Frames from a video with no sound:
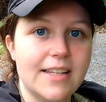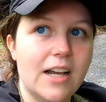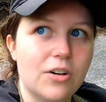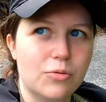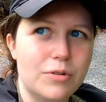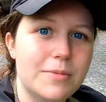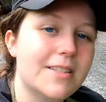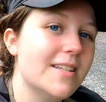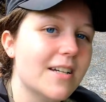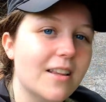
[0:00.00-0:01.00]
yeah, we've been
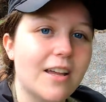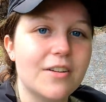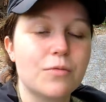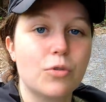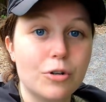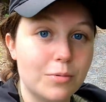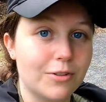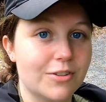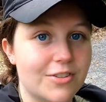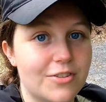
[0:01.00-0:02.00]
seeing a lot of
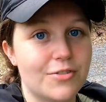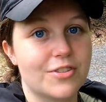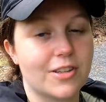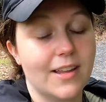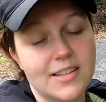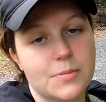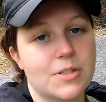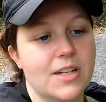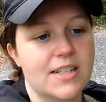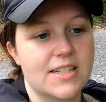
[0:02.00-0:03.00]
warblers too, so that's
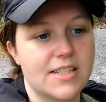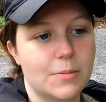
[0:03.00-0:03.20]
been nice,